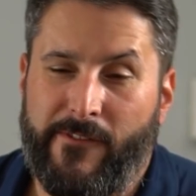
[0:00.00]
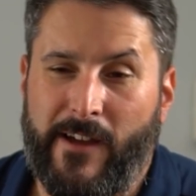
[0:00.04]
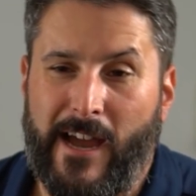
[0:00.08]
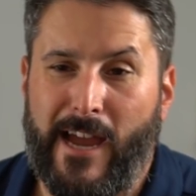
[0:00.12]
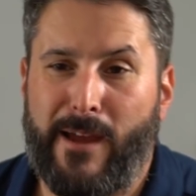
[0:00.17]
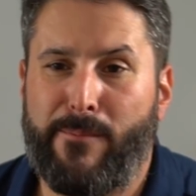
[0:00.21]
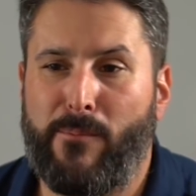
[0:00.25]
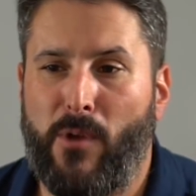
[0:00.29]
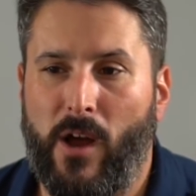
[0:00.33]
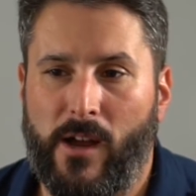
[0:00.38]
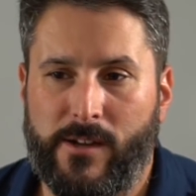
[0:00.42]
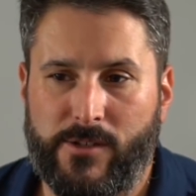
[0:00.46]
I'm
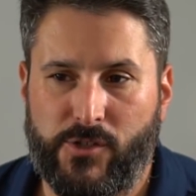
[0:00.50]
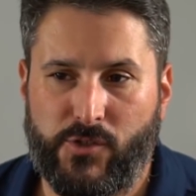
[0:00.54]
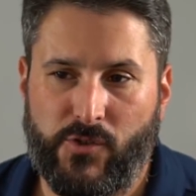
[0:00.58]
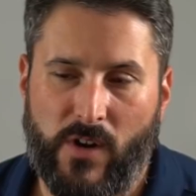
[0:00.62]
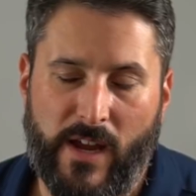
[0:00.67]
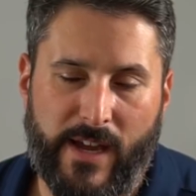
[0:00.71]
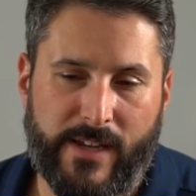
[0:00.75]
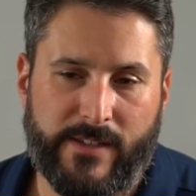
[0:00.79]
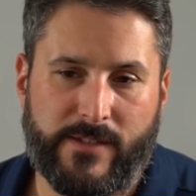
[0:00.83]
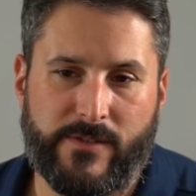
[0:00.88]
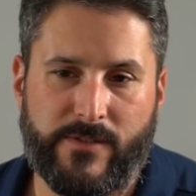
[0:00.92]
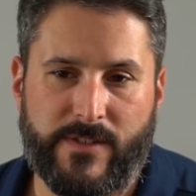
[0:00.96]
not
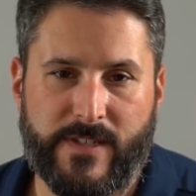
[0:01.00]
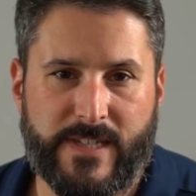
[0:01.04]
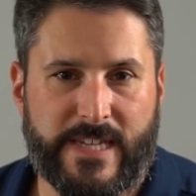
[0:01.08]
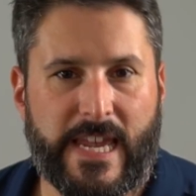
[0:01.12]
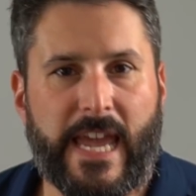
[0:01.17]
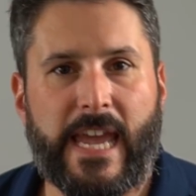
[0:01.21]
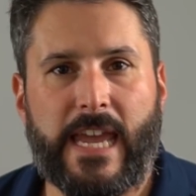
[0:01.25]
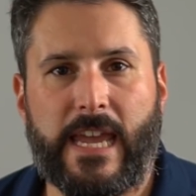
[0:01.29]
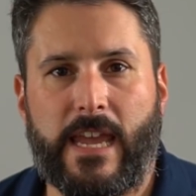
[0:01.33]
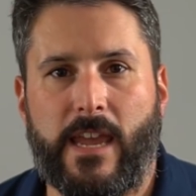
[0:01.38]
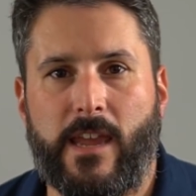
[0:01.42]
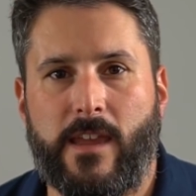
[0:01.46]
trying to
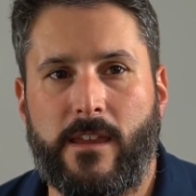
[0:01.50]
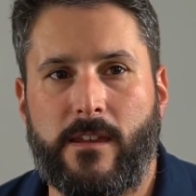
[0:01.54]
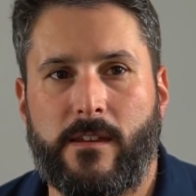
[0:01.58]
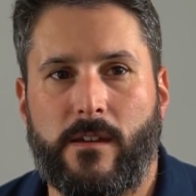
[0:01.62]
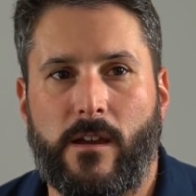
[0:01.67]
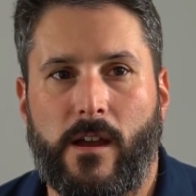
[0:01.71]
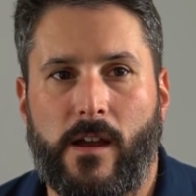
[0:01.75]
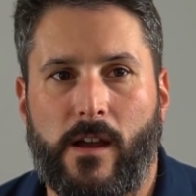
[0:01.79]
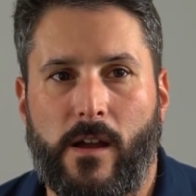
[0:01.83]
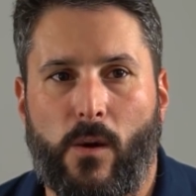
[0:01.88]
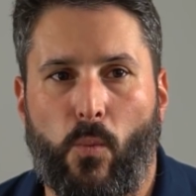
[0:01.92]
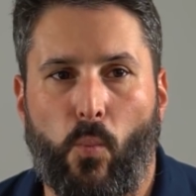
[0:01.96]
say
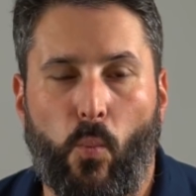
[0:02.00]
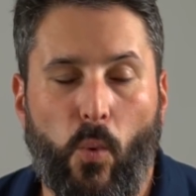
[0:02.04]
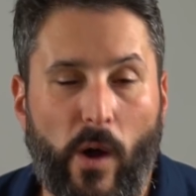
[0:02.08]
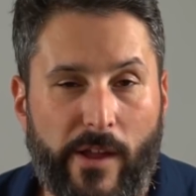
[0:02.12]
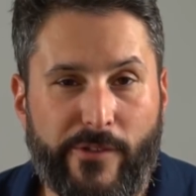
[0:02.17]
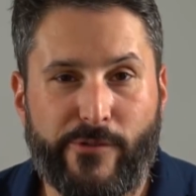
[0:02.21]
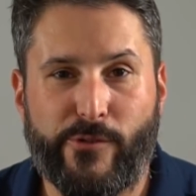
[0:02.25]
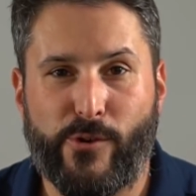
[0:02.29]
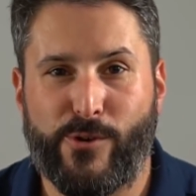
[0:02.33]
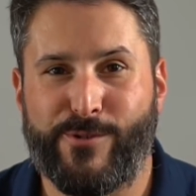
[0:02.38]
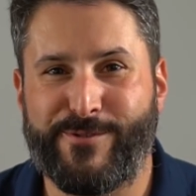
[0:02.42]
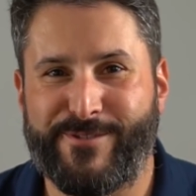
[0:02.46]
what
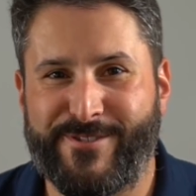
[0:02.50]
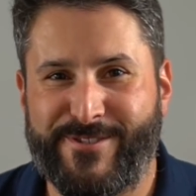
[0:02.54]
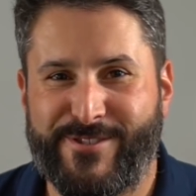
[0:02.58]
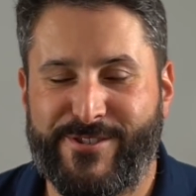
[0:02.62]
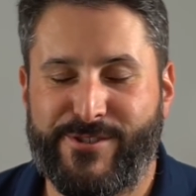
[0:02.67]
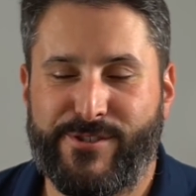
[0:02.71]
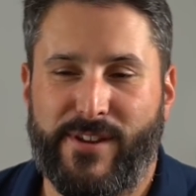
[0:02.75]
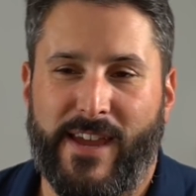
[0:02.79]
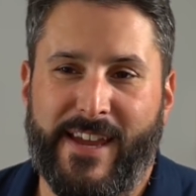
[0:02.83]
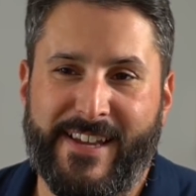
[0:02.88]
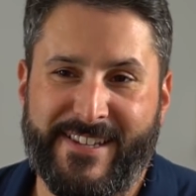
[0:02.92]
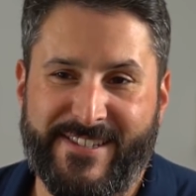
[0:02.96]
those
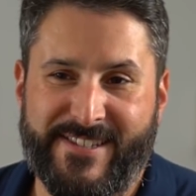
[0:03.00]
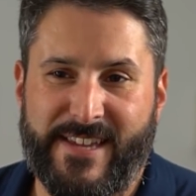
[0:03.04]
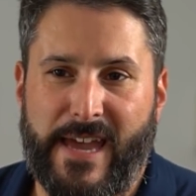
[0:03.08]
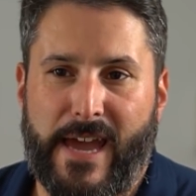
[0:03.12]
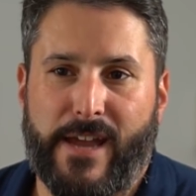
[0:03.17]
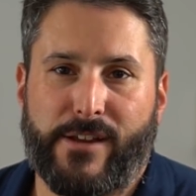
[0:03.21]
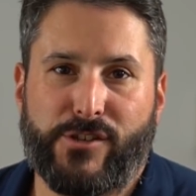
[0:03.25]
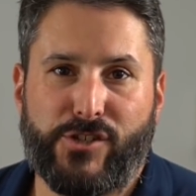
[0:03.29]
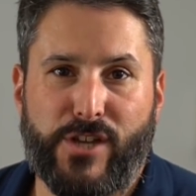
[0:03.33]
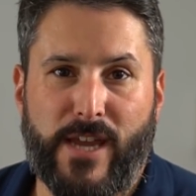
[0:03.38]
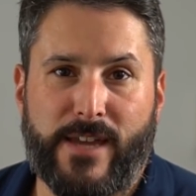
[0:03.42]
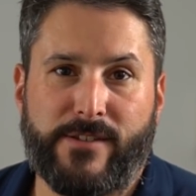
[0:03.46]
exact
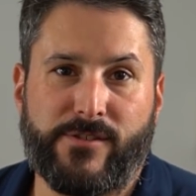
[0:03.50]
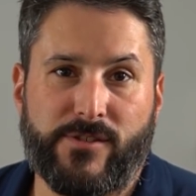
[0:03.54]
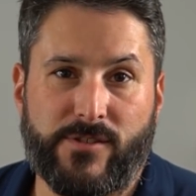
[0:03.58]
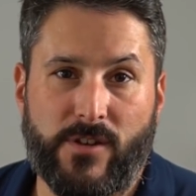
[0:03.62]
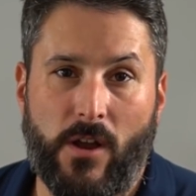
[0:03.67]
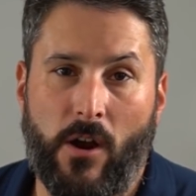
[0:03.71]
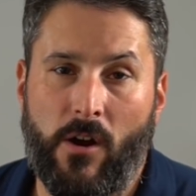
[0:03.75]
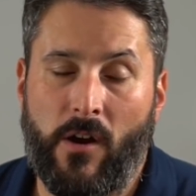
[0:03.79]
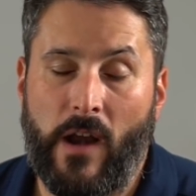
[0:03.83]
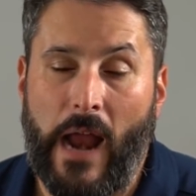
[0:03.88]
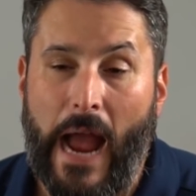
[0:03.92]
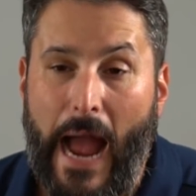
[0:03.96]
changes are.